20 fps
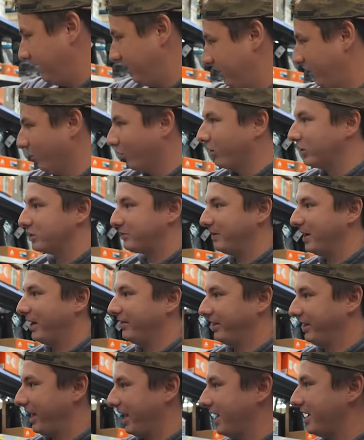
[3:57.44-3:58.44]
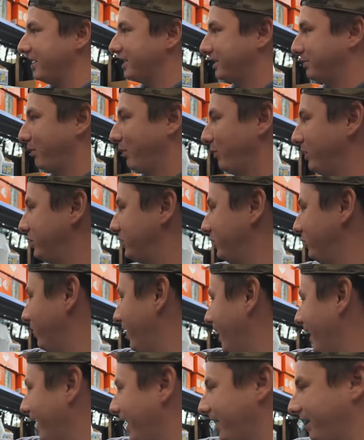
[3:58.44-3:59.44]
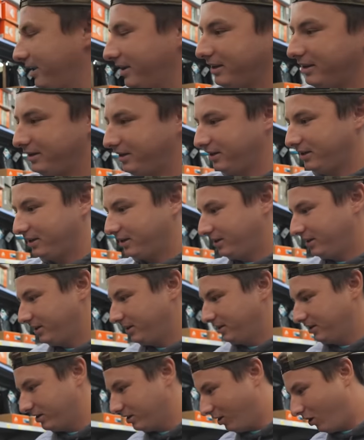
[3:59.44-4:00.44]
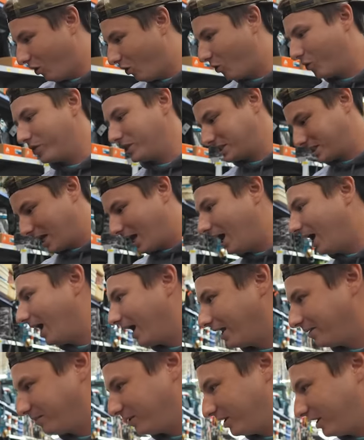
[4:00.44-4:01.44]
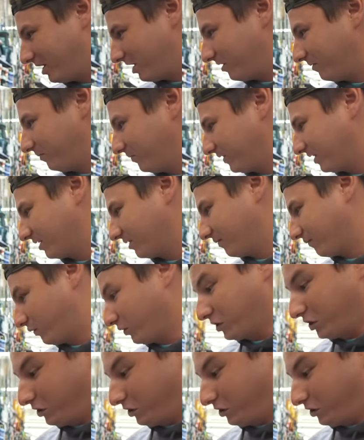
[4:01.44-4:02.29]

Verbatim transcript: the ones behind the case, but we do that all the time, you know, for